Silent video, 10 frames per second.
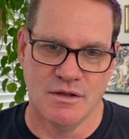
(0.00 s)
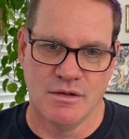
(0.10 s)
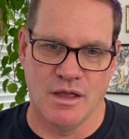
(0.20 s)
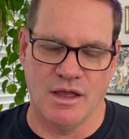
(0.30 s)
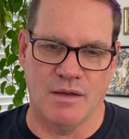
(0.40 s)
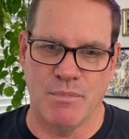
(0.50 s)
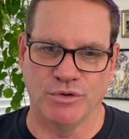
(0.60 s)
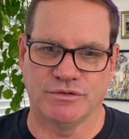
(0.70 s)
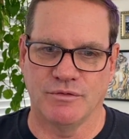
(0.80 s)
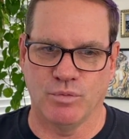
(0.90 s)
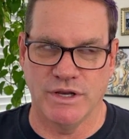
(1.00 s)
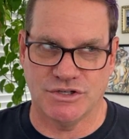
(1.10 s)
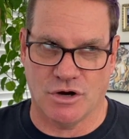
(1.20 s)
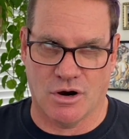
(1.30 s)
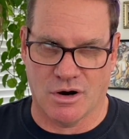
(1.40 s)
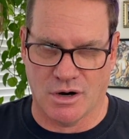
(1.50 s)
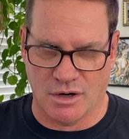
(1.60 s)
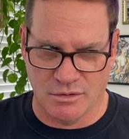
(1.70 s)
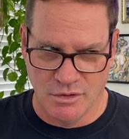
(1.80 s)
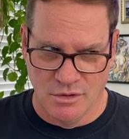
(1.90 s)
uh, most of which
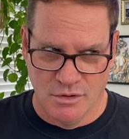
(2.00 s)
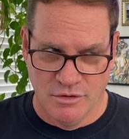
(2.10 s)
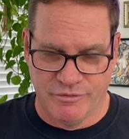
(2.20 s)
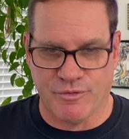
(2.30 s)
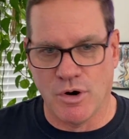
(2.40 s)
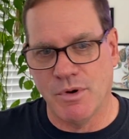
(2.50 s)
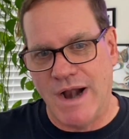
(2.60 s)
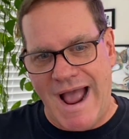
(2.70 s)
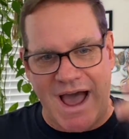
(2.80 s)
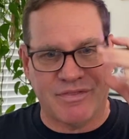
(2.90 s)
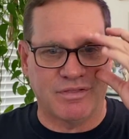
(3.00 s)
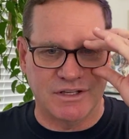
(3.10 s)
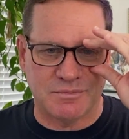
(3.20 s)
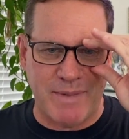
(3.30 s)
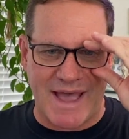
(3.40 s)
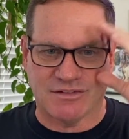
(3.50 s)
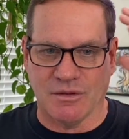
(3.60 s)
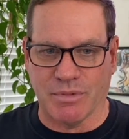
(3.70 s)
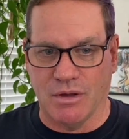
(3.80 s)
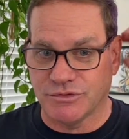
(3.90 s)
are former athletes,
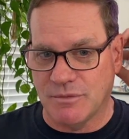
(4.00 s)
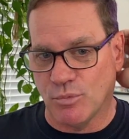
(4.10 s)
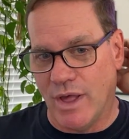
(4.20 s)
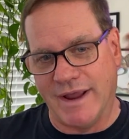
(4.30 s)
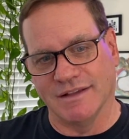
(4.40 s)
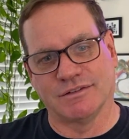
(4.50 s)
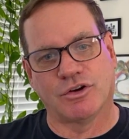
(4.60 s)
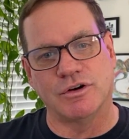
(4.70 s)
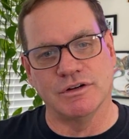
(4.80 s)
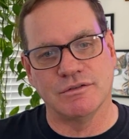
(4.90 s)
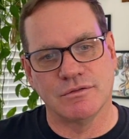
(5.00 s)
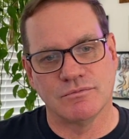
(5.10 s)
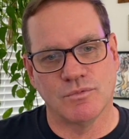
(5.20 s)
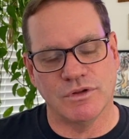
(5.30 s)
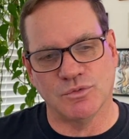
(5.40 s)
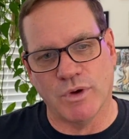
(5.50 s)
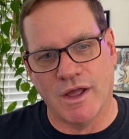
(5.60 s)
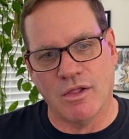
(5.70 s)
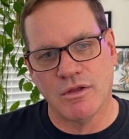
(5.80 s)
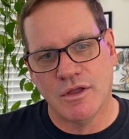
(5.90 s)
basketball, some, well, I guess current as
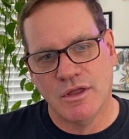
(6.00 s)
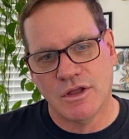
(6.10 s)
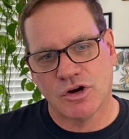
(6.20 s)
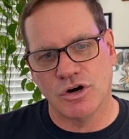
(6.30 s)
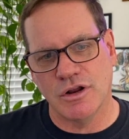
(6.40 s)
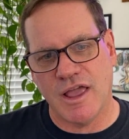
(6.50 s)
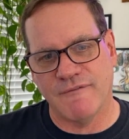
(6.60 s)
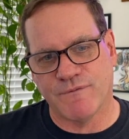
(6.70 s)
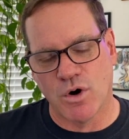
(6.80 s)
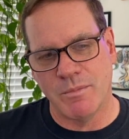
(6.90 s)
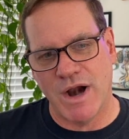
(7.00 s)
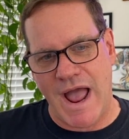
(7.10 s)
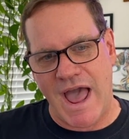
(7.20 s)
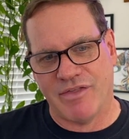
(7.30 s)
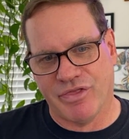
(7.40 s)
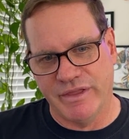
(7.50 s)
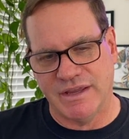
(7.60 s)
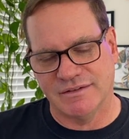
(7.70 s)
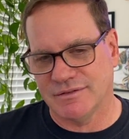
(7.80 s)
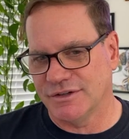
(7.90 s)
well. Current and former
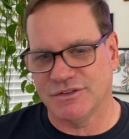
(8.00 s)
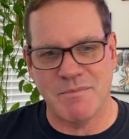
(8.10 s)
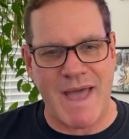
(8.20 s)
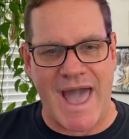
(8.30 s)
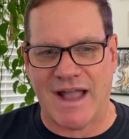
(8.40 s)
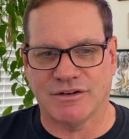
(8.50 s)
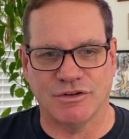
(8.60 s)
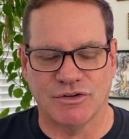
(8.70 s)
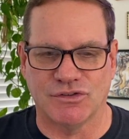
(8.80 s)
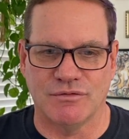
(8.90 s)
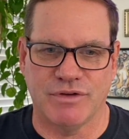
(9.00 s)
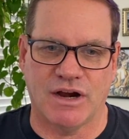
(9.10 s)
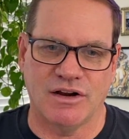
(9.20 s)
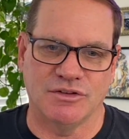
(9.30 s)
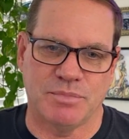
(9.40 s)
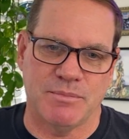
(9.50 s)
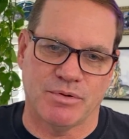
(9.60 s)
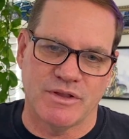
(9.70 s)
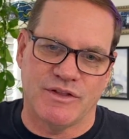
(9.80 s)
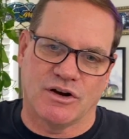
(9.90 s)
athletes. There's some actors and various people
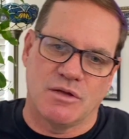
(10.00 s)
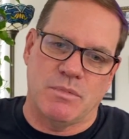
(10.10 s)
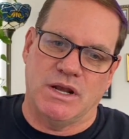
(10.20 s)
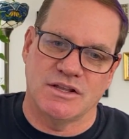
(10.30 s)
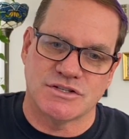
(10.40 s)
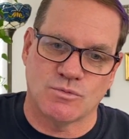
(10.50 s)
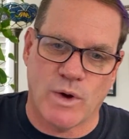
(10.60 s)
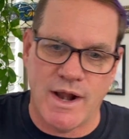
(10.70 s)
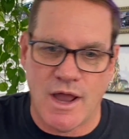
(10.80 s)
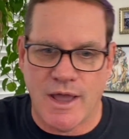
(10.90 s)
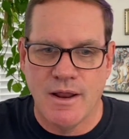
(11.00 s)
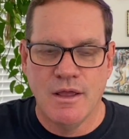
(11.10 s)
in there, comedians and whatnot.